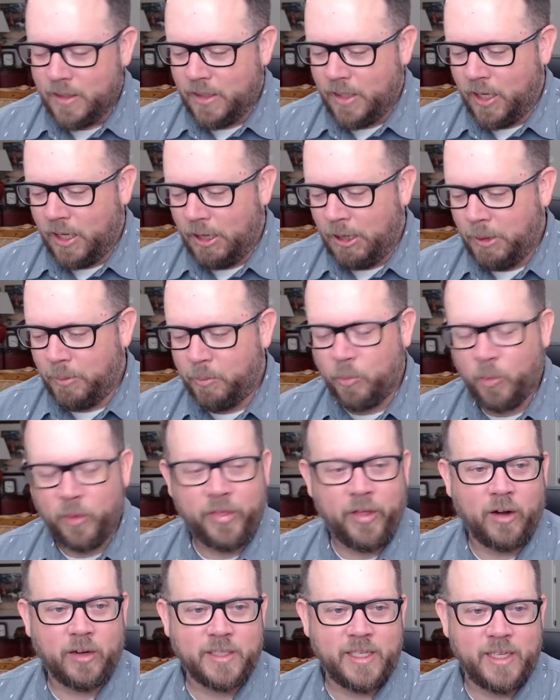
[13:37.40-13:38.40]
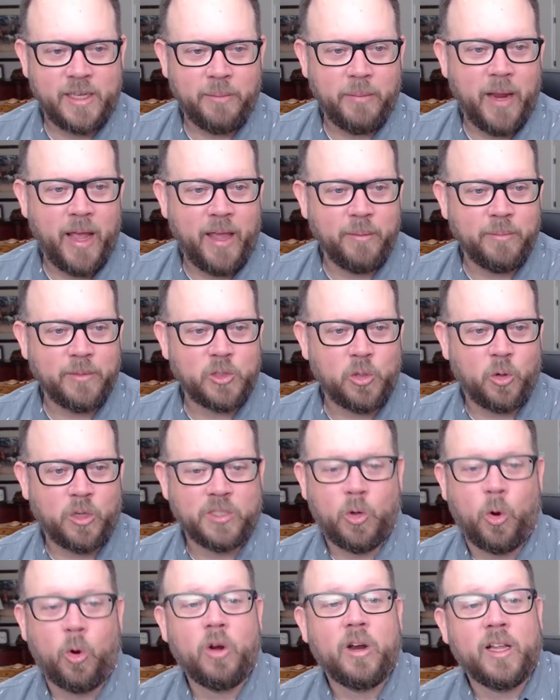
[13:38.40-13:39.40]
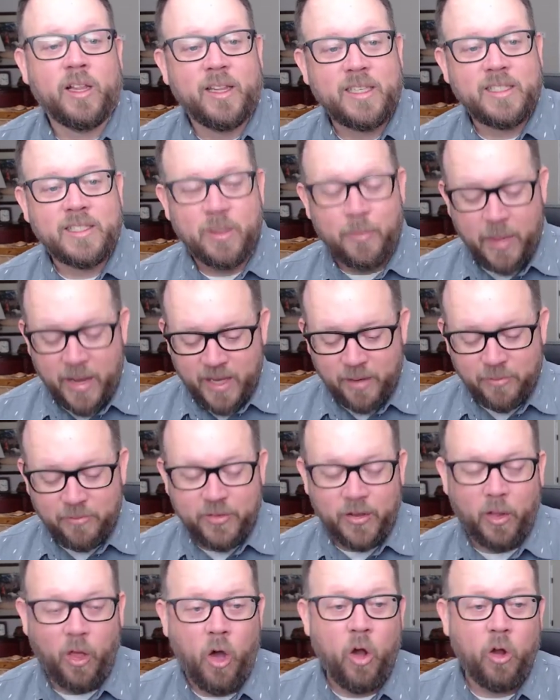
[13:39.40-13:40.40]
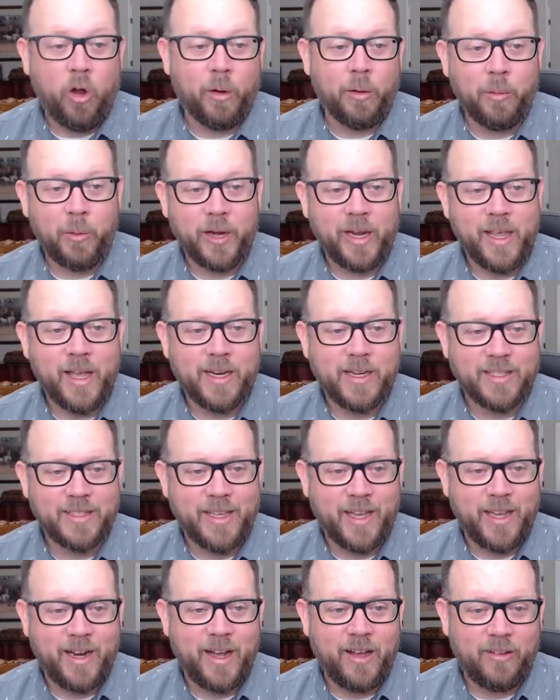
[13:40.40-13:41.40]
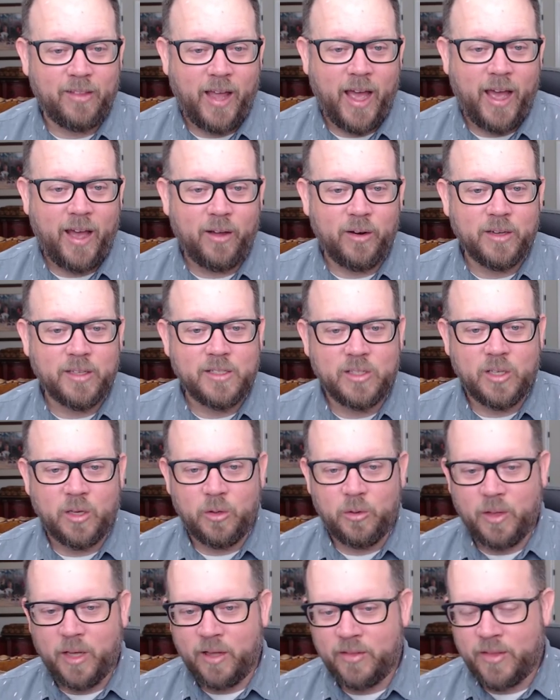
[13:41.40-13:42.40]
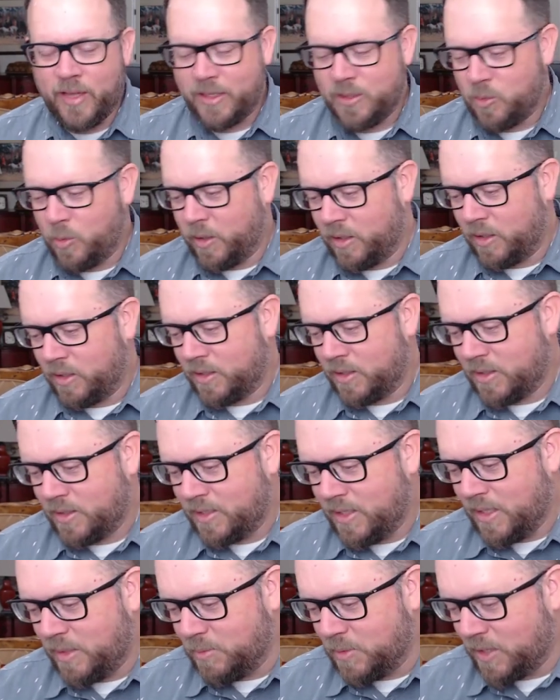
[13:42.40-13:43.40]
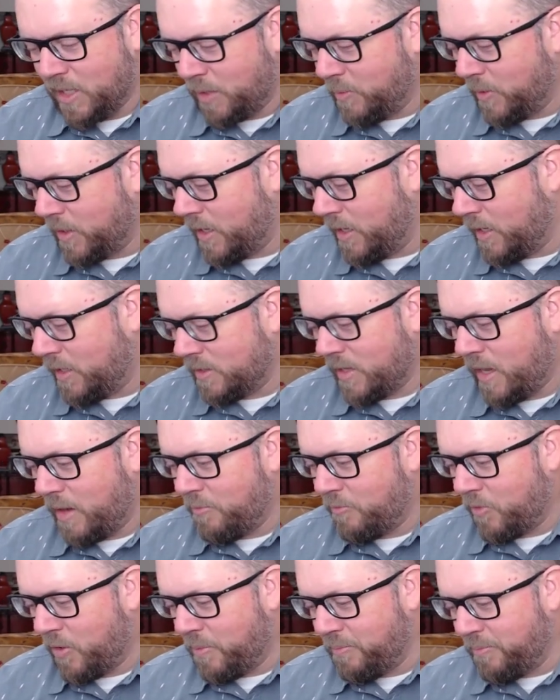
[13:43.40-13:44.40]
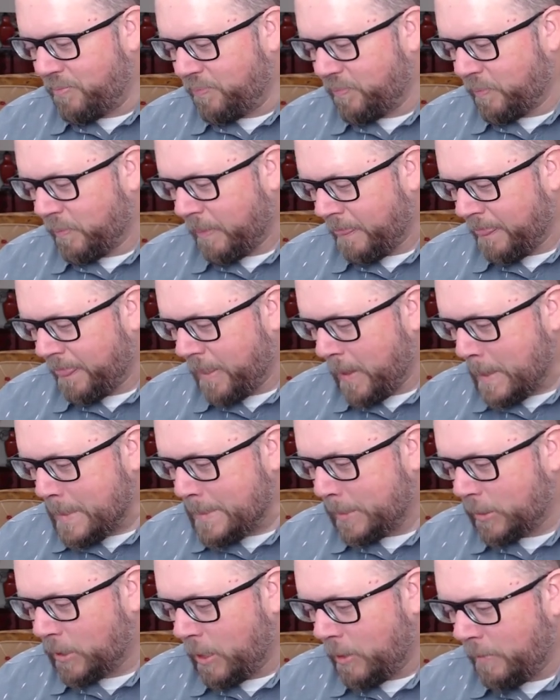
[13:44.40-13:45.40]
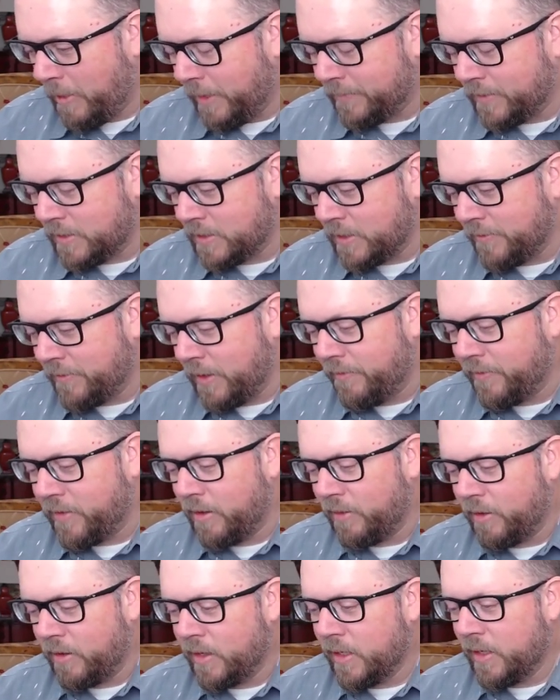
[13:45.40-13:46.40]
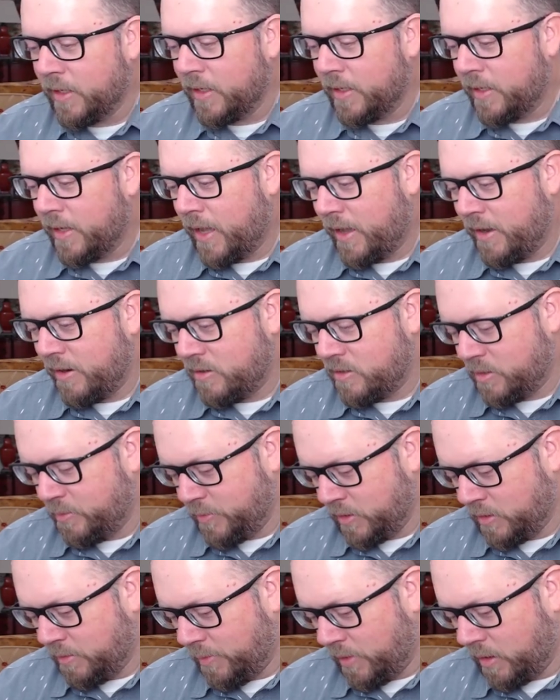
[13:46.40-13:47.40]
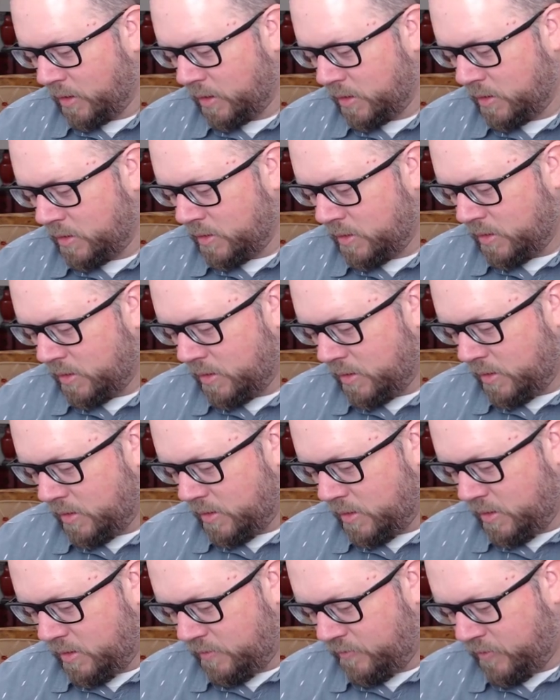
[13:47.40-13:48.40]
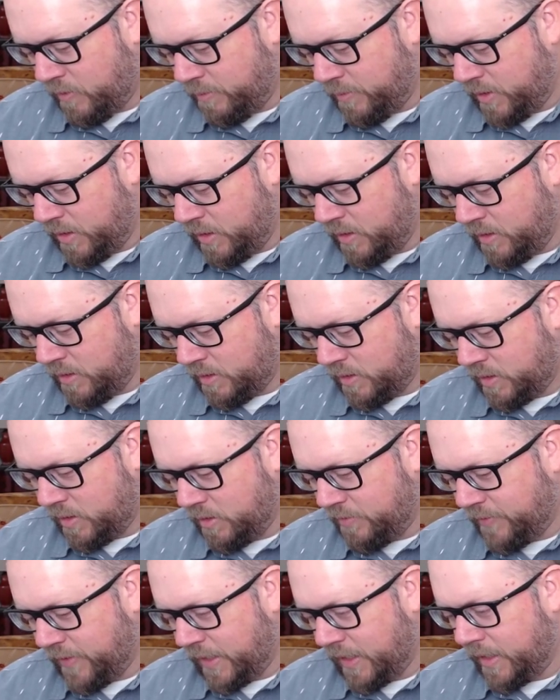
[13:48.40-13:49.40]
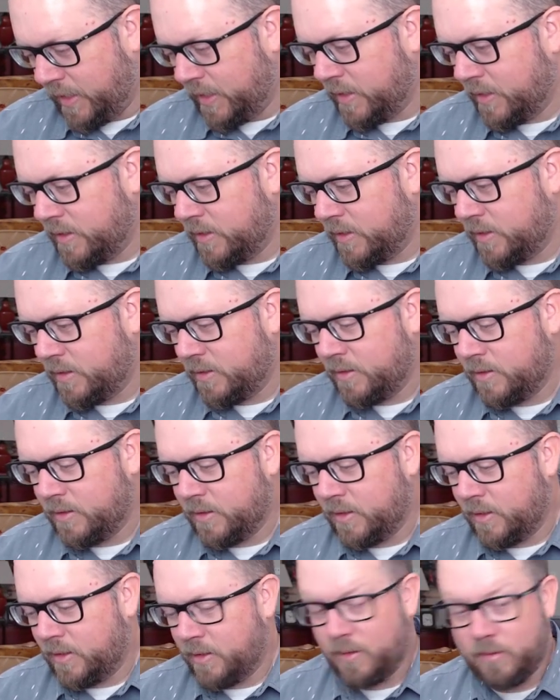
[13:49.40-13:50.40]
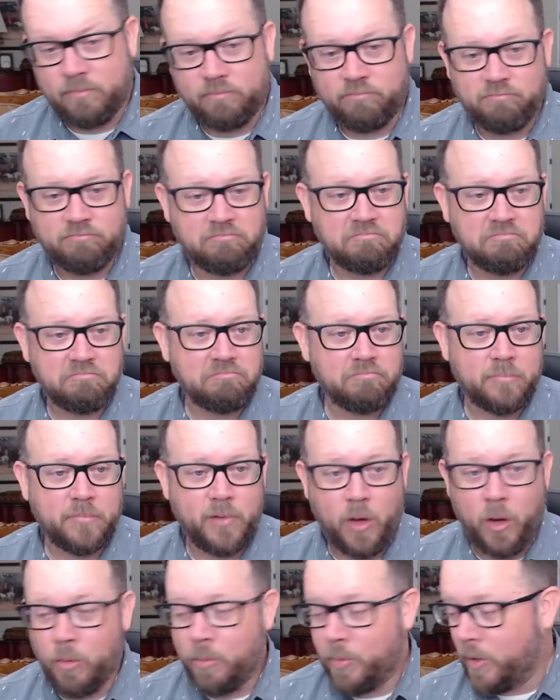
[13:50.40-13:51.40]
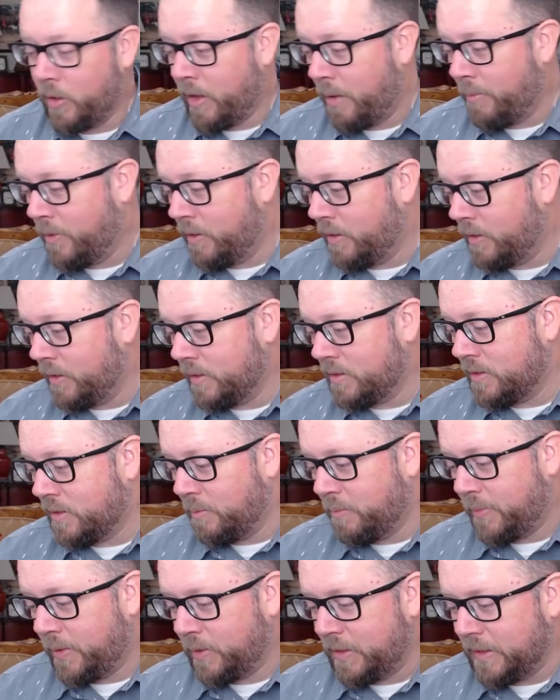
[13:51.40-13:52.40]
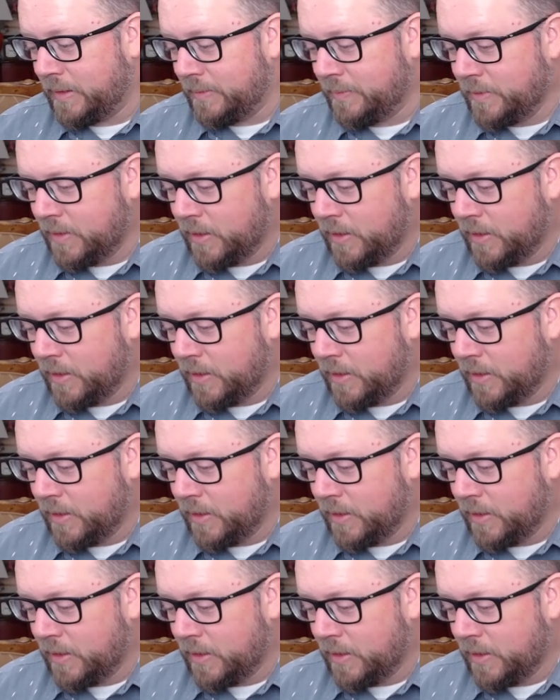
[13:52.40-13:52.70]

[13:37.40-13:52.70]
um, with our team name choice, or at least to make him feel awkward when he had to say it out loud. So uh, that's where Team Steak Bikinis came from. So I'll have to see if I have another. Hey, here's a bookmark from the Silvine uh, notebook I bought at some point.